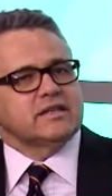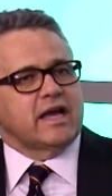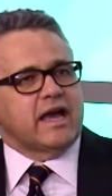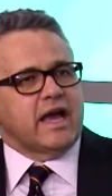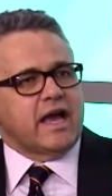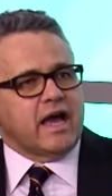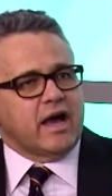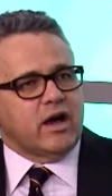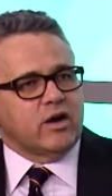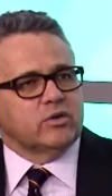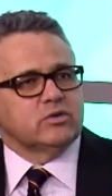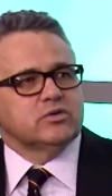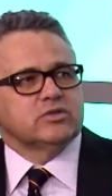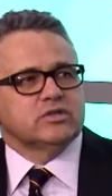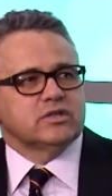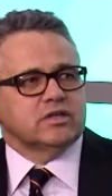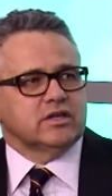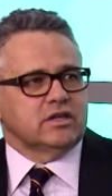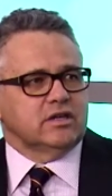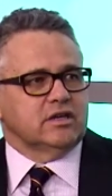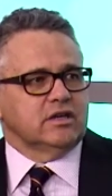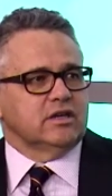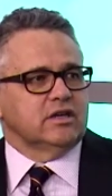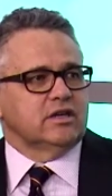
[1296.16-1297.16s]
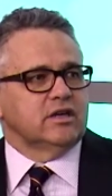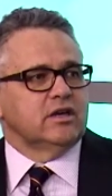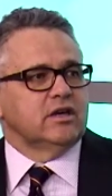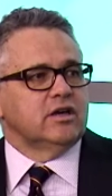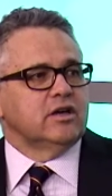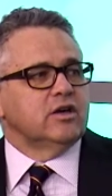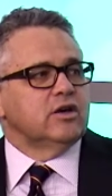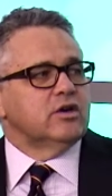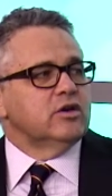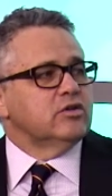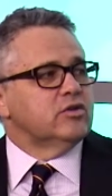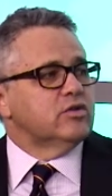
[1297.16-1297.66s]
housing
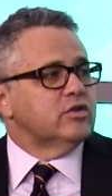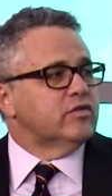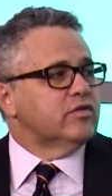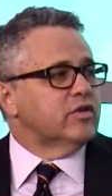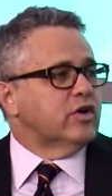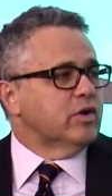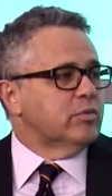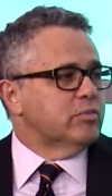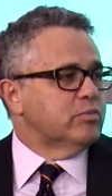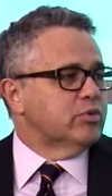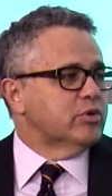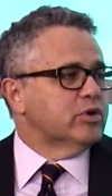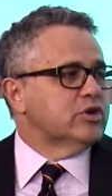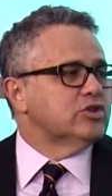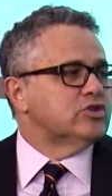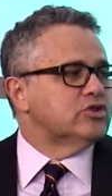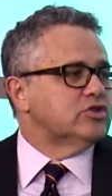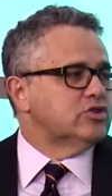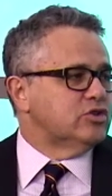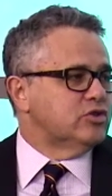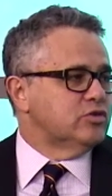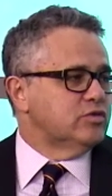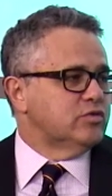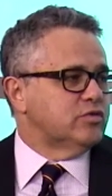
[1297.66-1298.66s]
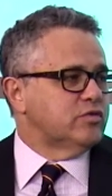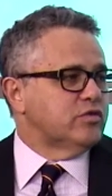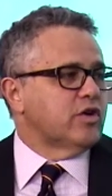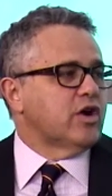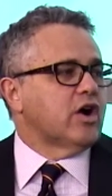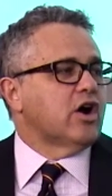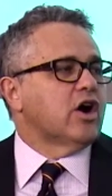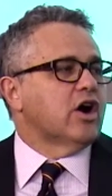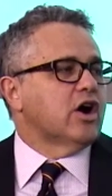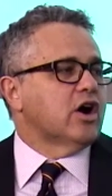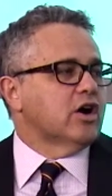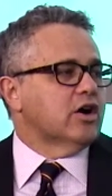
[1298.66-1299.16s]
sort of a bridge too
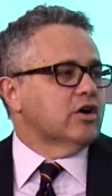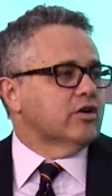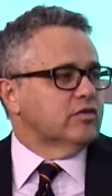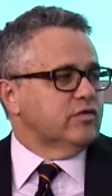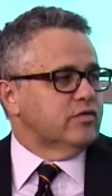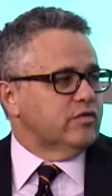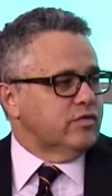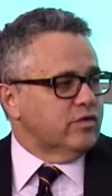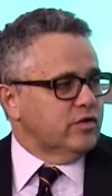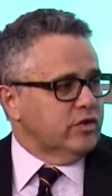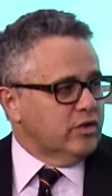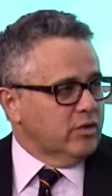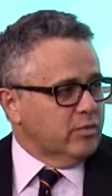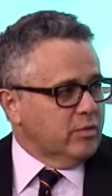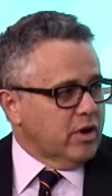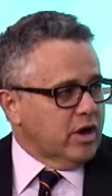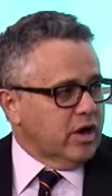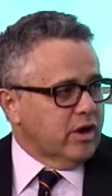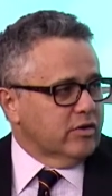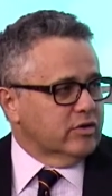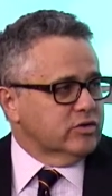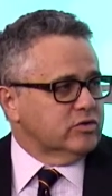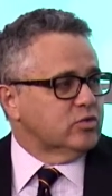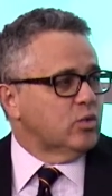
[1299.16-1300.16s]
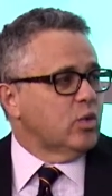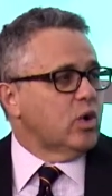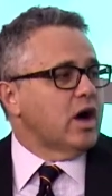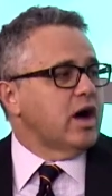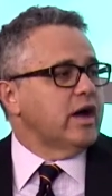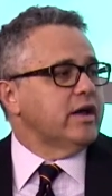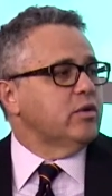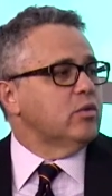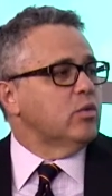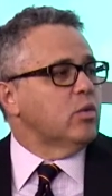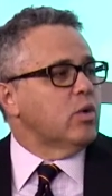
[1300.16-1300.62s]
far for the moderates? Why